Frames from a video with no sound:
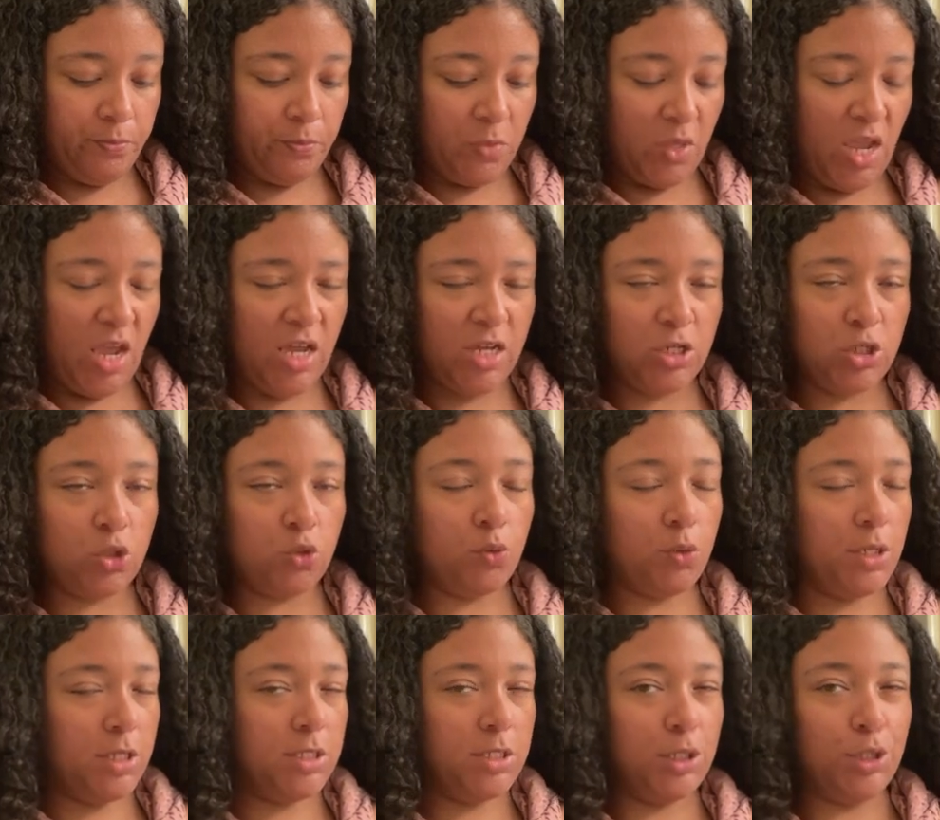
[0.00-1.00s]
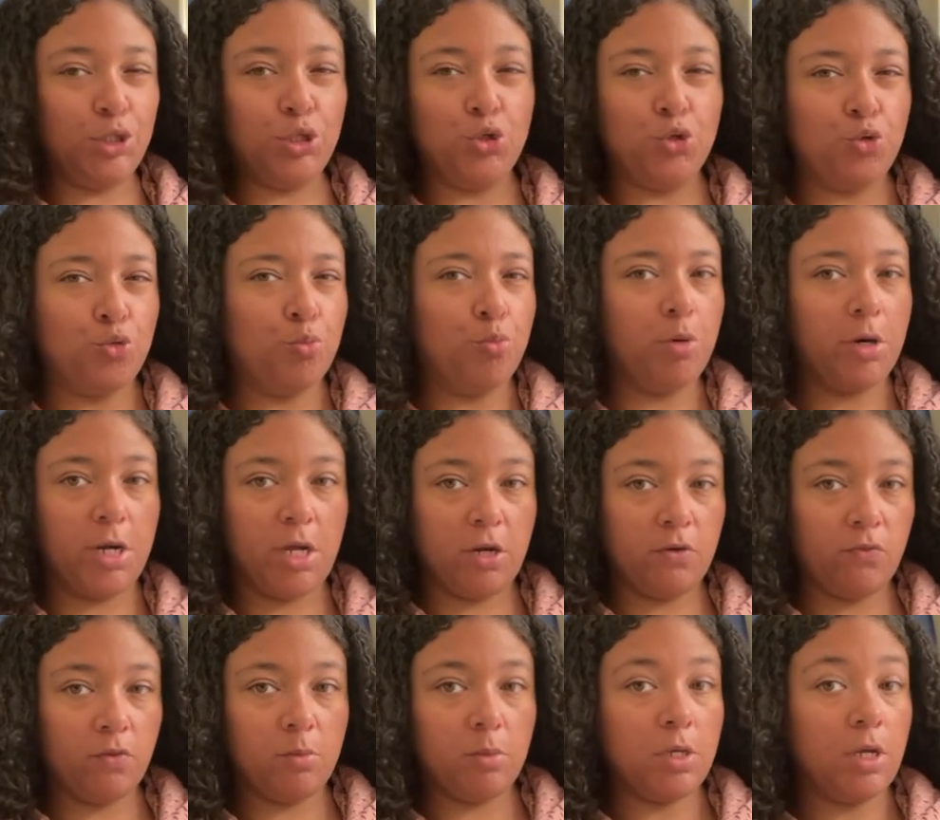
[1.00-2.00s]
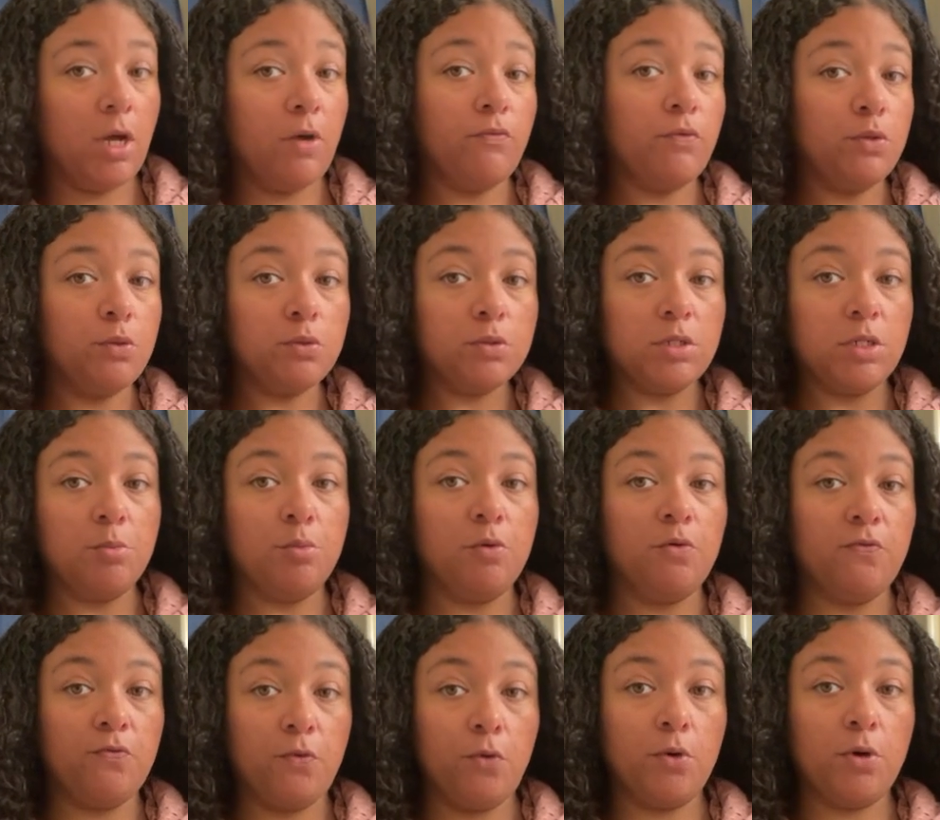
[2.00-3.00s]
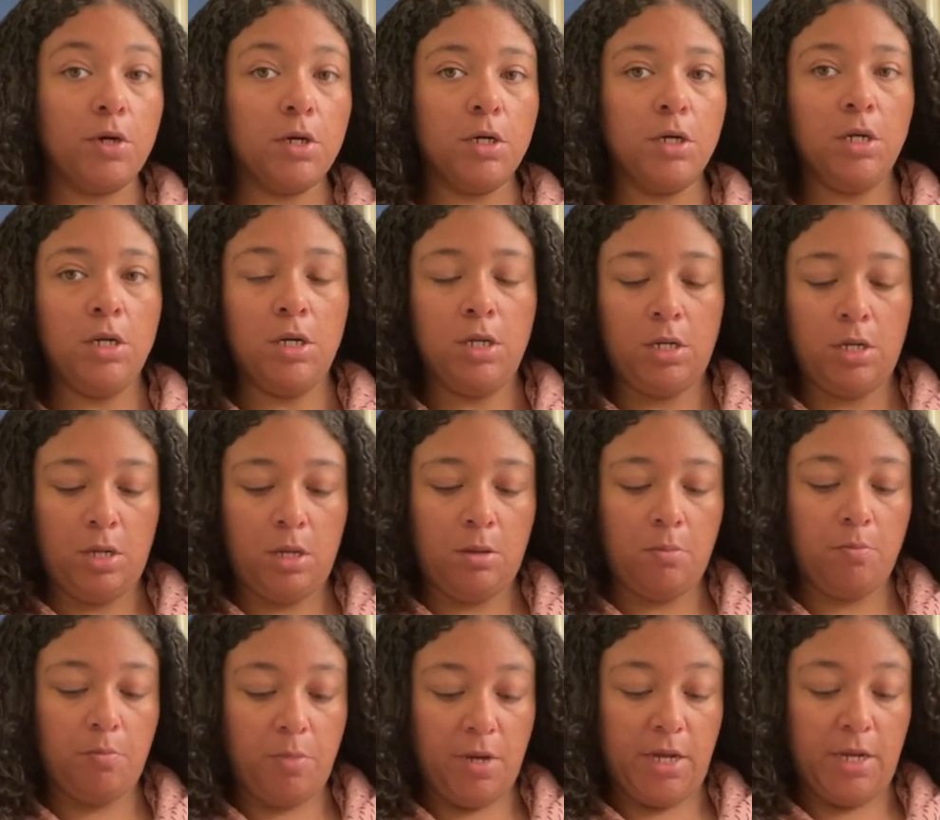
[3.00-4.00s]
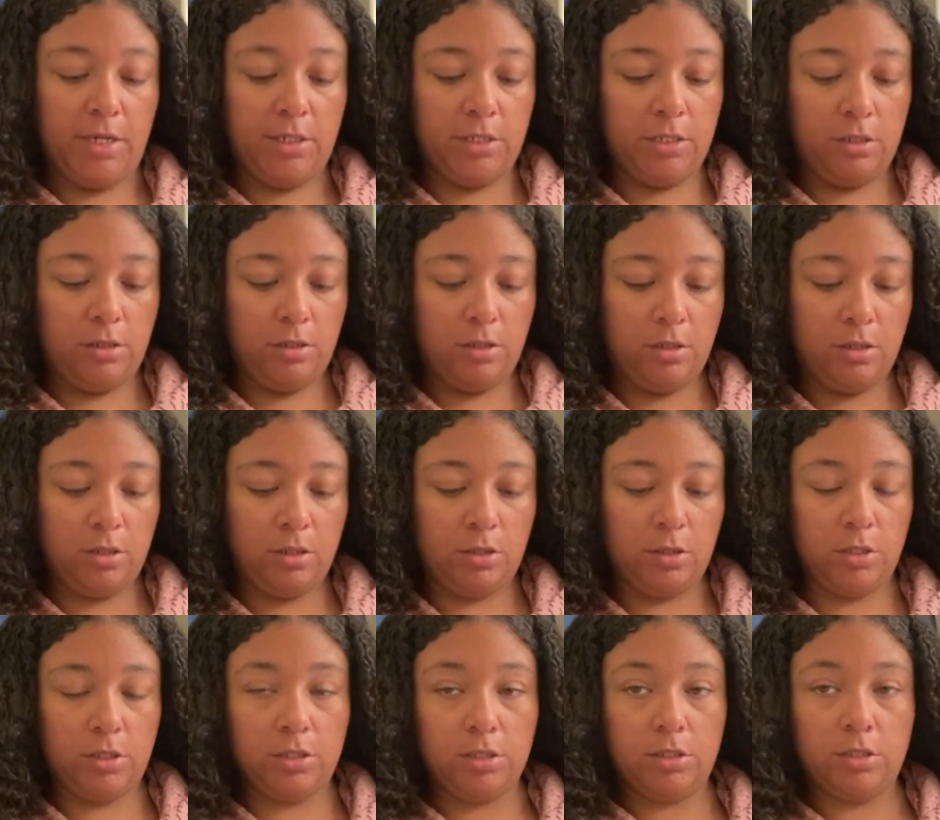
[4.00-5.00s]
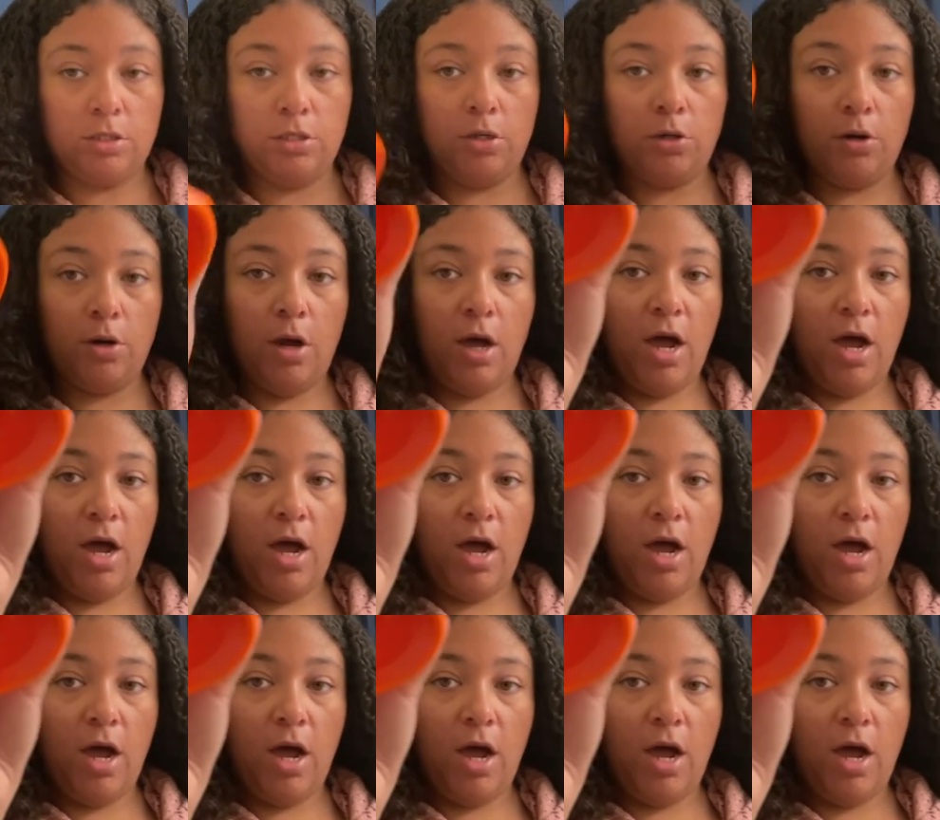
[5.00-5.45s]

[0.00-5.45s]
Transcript: Cantu isn't a new brand for me. I've used it before, but this is their